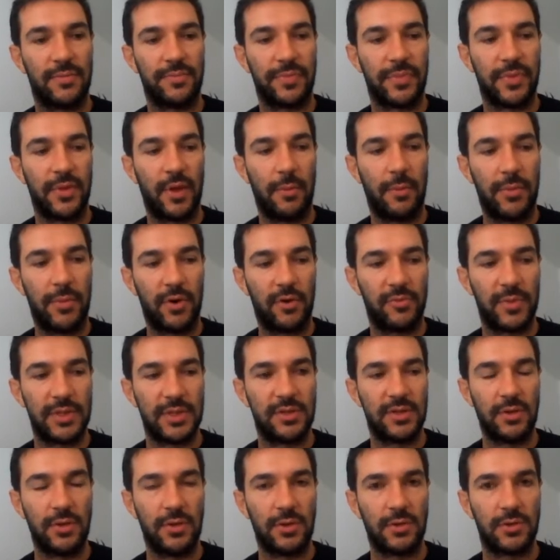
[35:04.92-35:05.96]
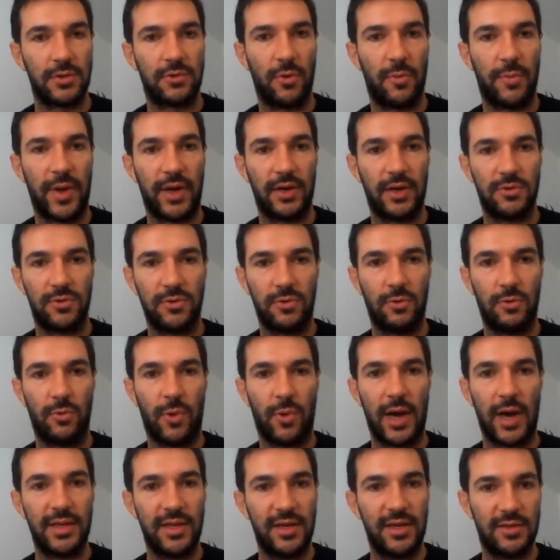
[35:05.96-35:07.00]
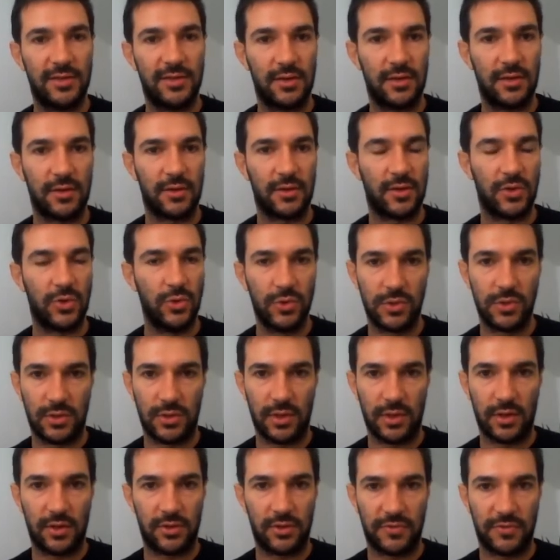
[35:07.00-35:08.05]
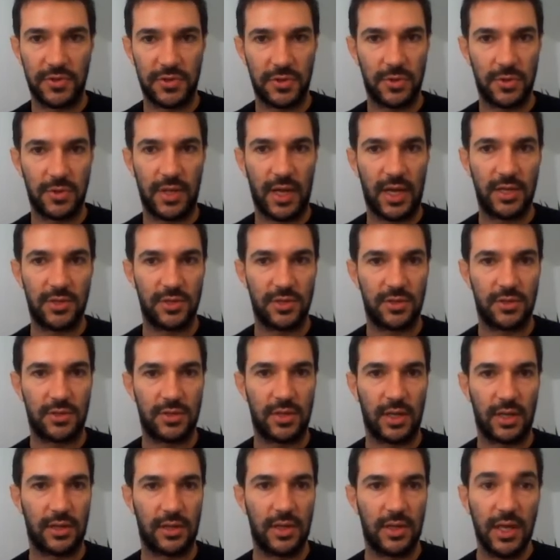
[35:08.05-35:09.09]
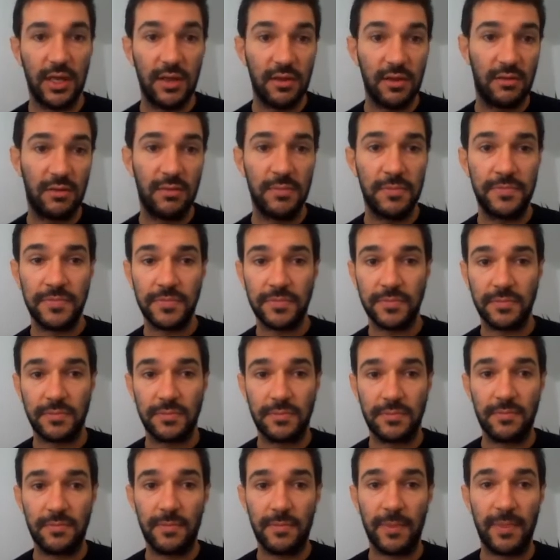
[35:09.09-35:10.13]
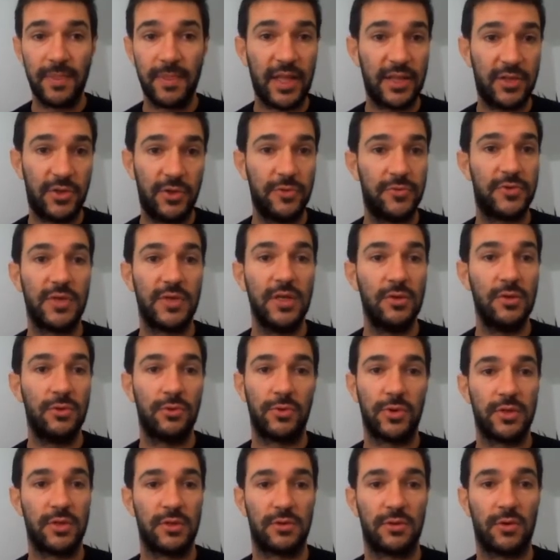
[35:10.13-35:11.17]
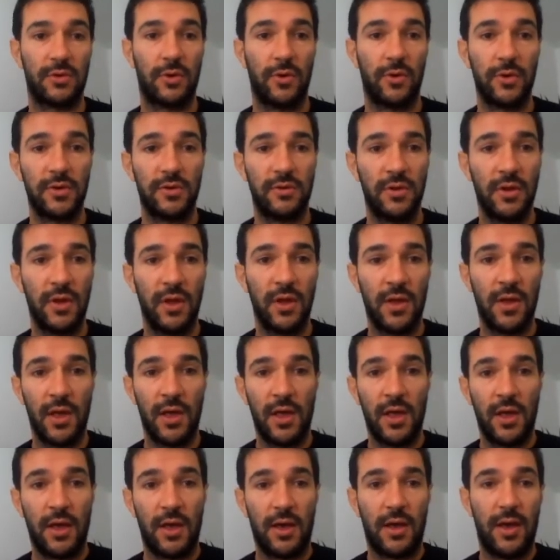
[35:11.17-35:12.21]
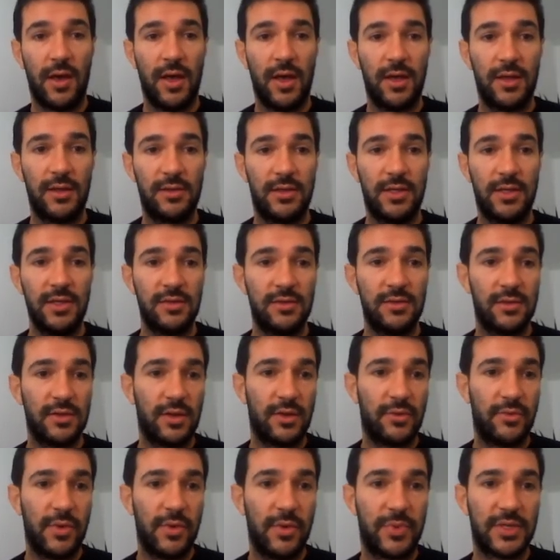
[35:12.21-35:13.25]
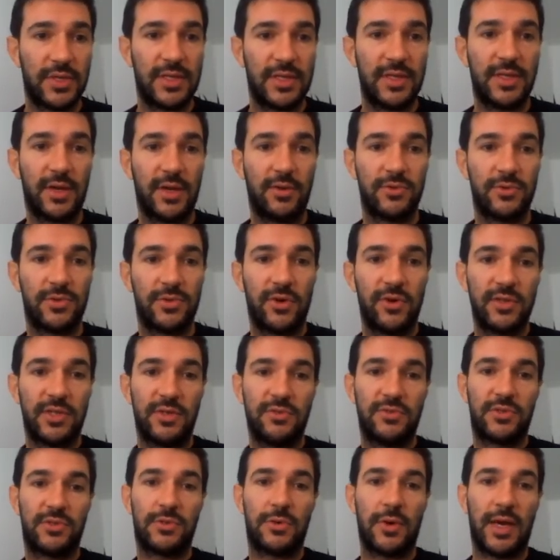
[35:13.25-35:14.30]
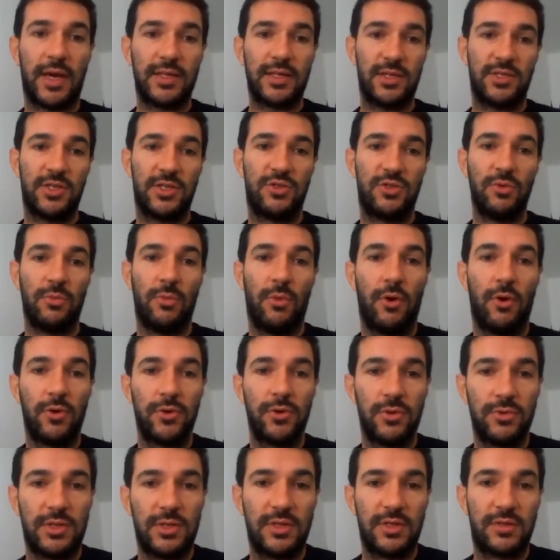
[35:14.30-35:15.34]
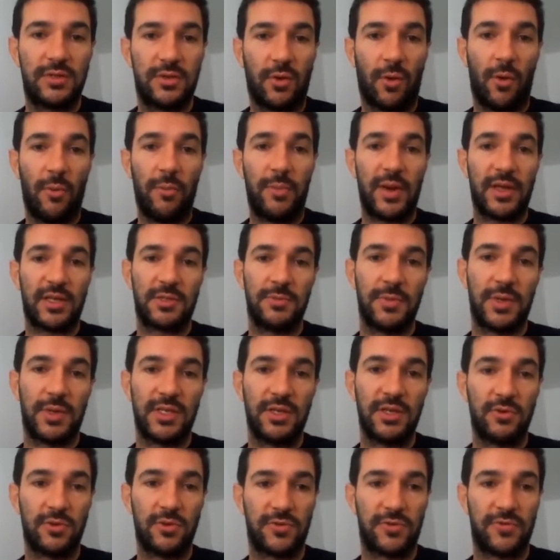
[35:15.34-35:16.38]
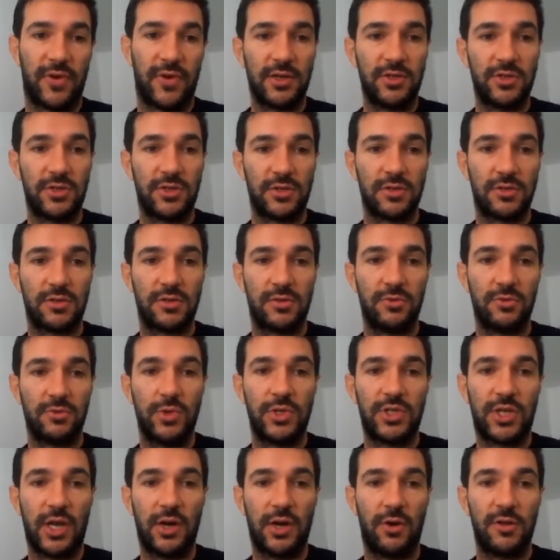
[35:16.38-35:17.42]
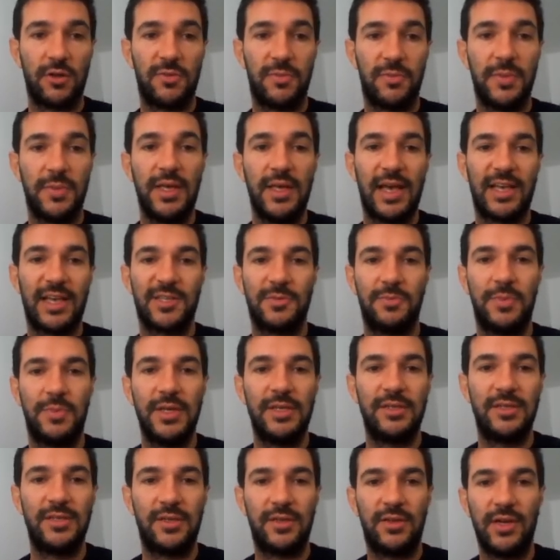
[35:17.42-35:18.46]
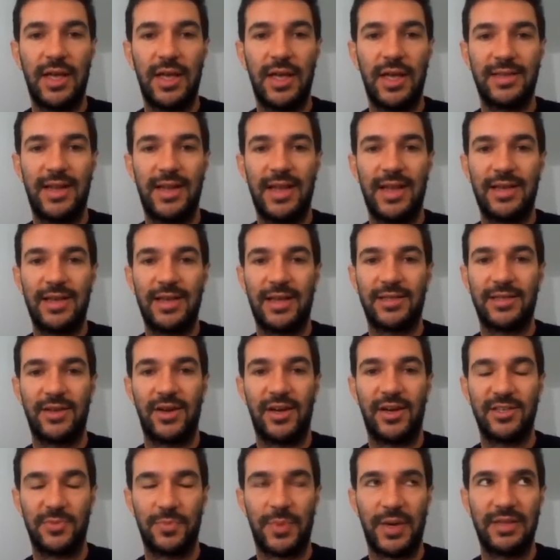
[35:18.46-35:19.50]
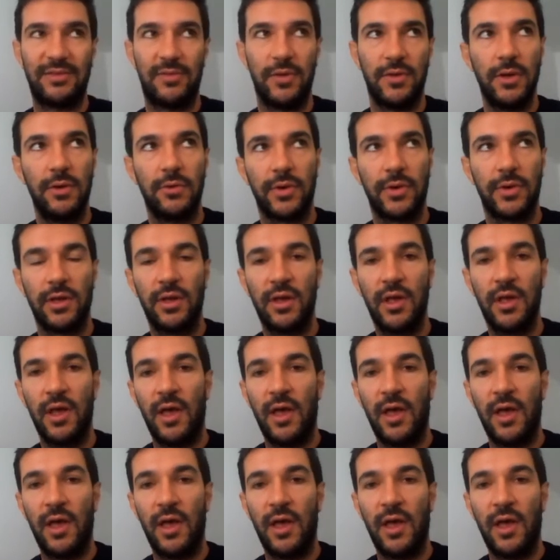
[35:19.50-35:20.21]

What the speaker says: number of materials compared to widely used artificial intelligence techniques that you've seen during this course. And this represents an alternative strategy to model these complex materials functions, which cannot be explicitly addressed by theory.